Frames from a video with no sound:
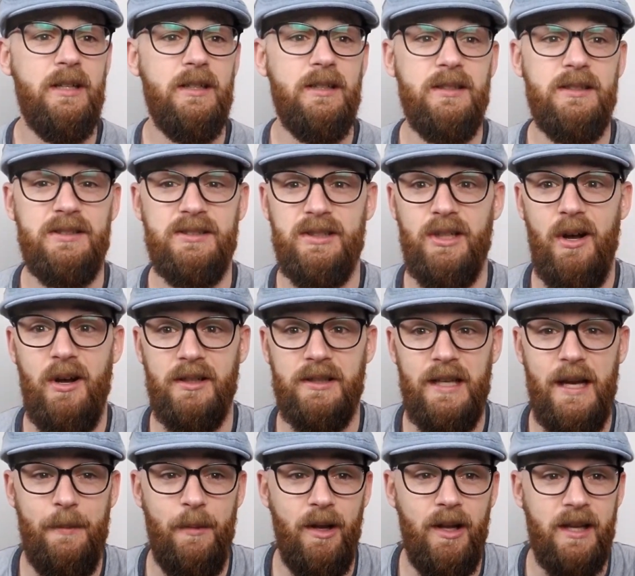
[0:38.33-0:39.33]
sulked
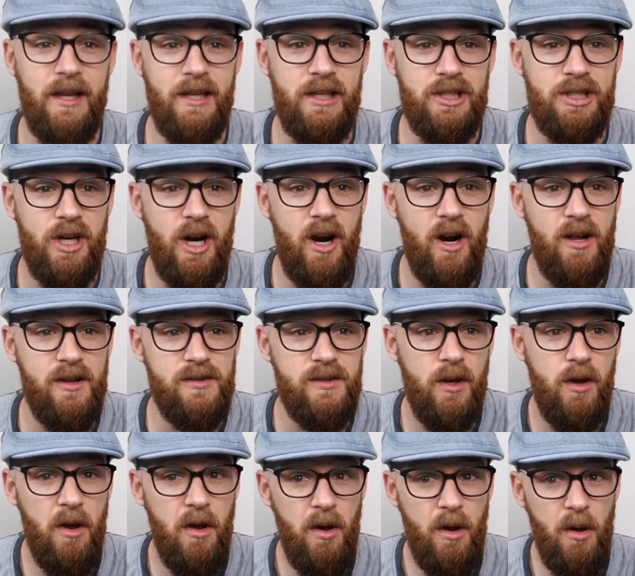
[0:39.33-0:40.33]
Emily and Charles.
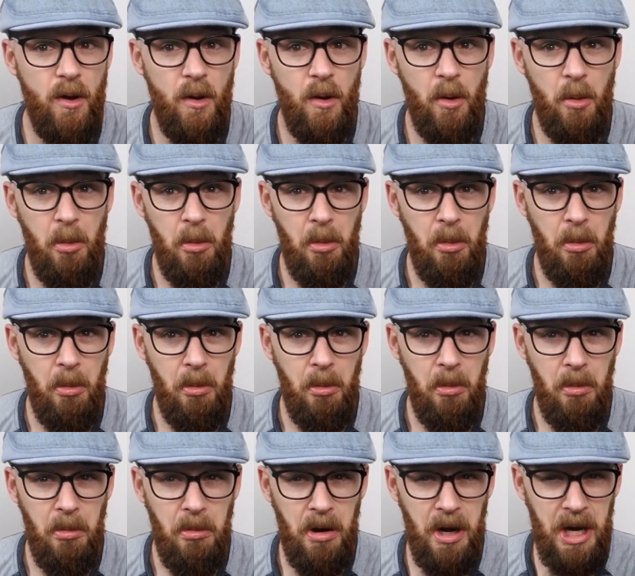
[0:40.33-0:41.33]

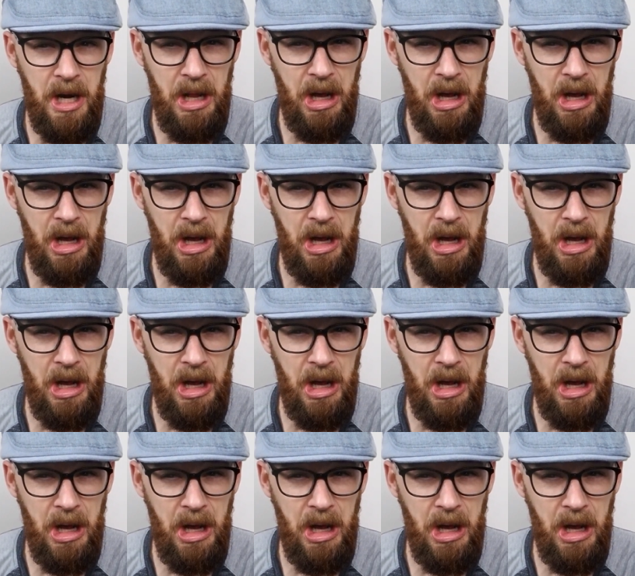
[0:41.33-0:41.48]
"We